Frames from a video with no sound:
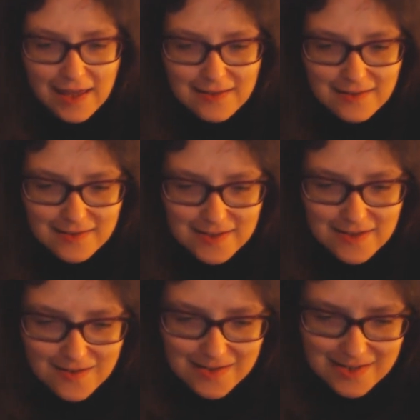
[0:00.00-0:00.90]
and
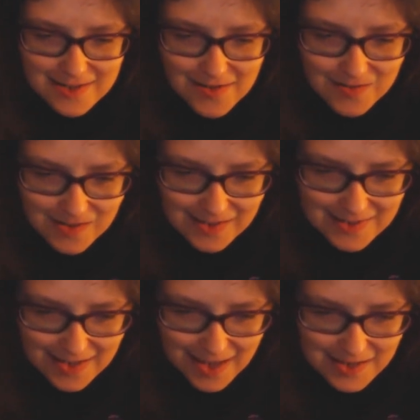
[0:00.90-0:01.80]
the doctor
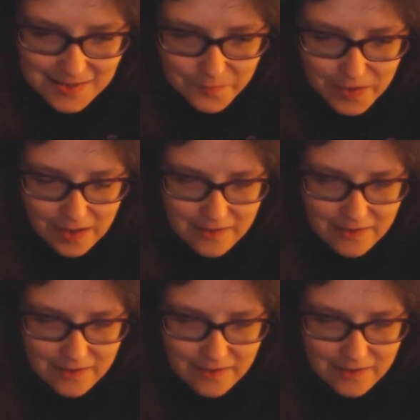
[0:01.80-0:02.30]
sonics it,